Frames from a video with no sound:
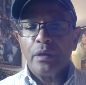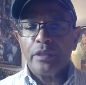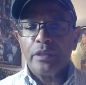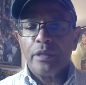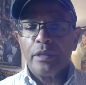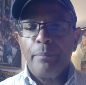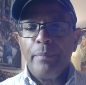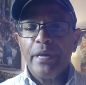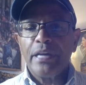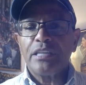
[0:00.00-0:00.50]

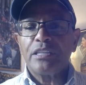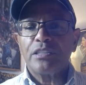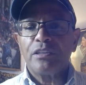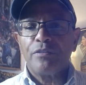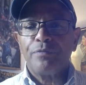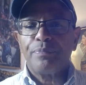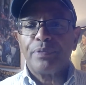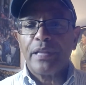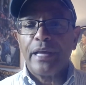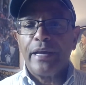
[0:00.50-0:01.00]
the mix
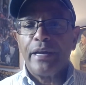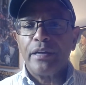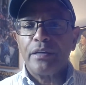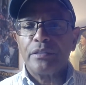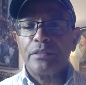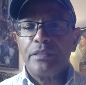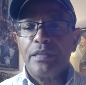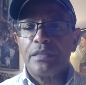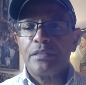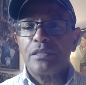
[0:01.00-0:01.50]
of
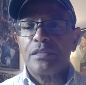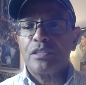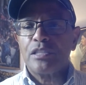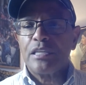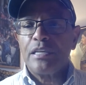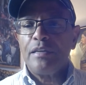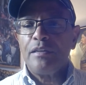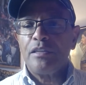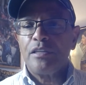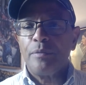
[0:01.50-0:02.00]
players doesn't
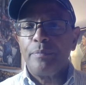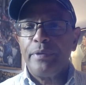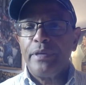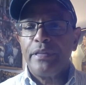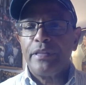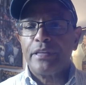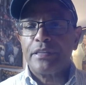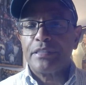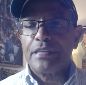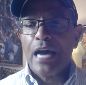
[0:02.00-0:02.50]
seem to be
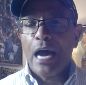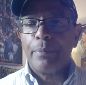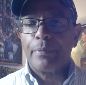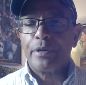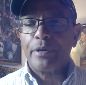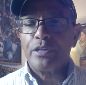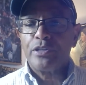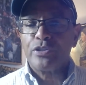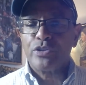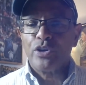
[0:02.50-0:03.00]
the
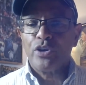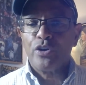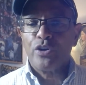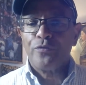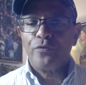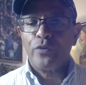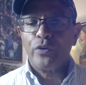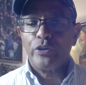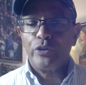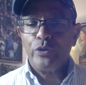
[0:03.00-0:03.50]
top concern
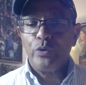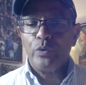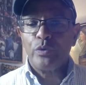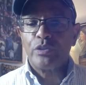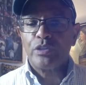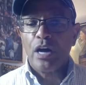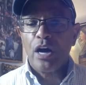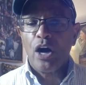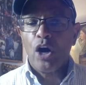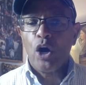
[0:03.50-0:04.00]
for
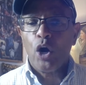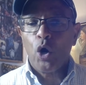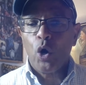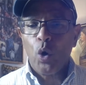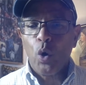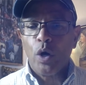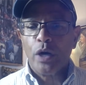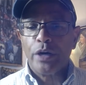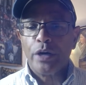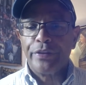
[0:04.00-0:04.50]
Utah
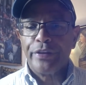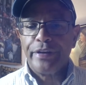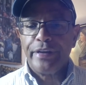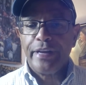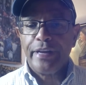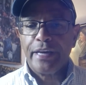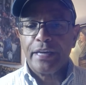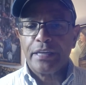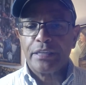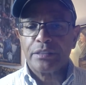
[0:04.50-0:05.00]
or the
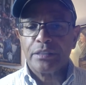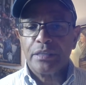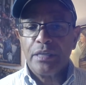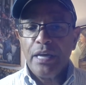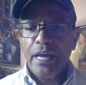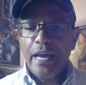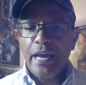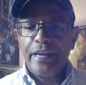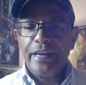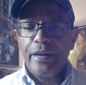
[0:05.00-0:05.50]
Knicks.
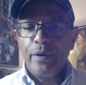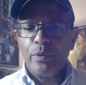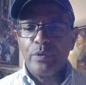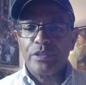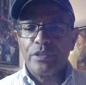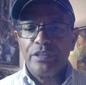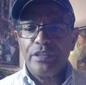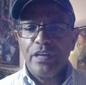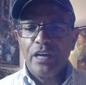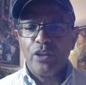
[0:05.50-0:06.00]
And there
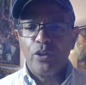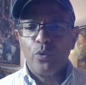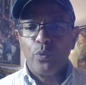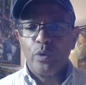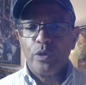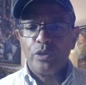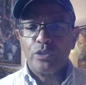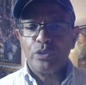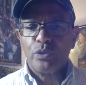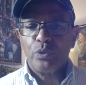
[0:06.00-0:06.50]
was another
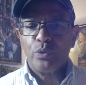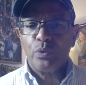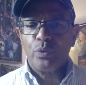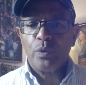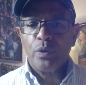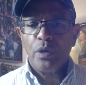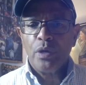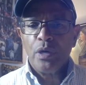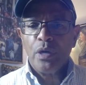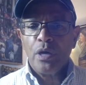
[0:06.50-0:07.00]
one too.
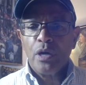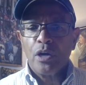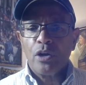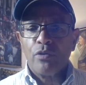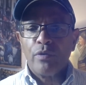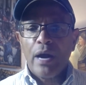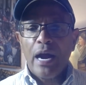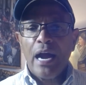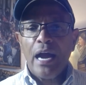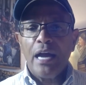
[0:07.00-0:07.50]

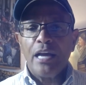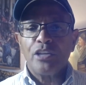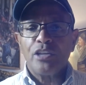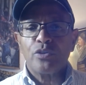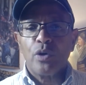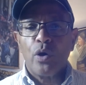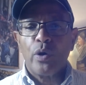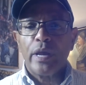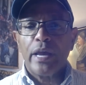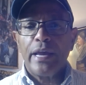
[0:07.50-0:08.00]
Grimes,
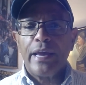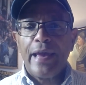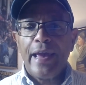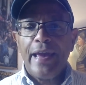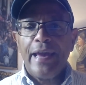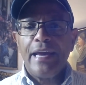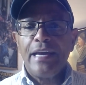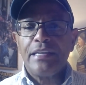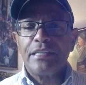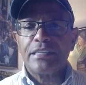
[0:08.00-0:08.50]
okay,
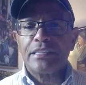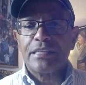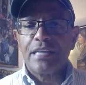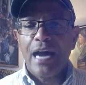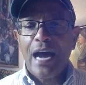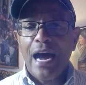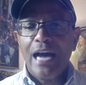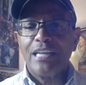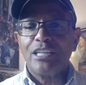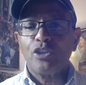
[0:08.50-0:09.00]
Ainge is
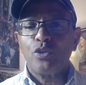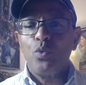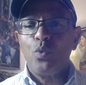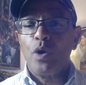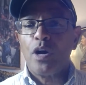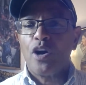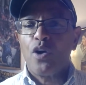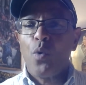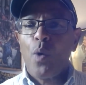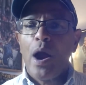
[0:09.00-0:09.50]
hot to
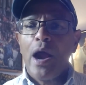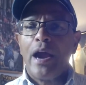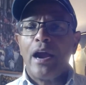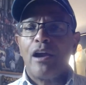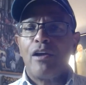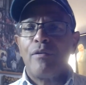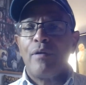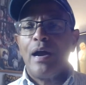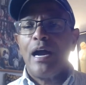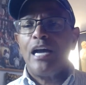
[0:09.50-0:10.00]
acquire
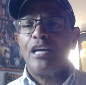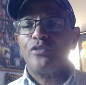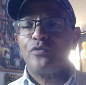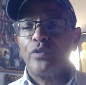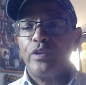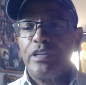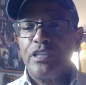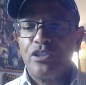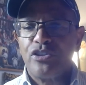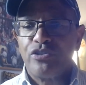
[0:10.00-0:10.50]
Grimes
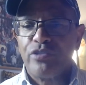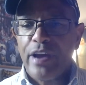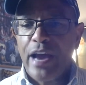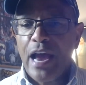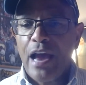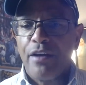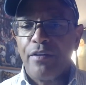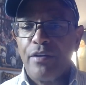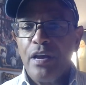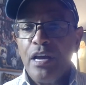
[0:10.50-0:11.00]
for his
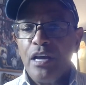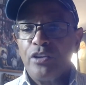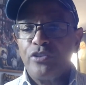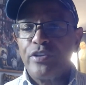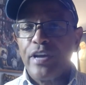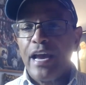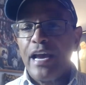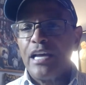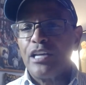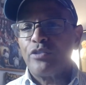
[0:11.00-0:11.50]

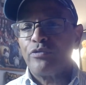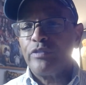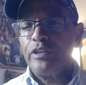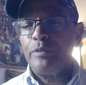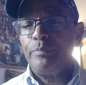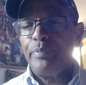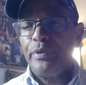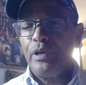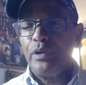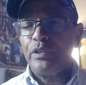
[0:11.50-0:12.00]
Jazz
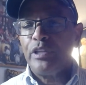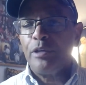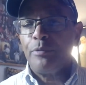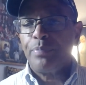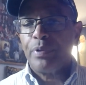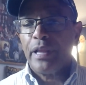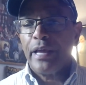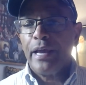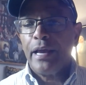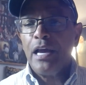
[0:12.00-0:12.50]
rebuilding
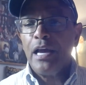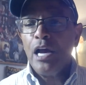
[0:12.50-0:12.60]
plan.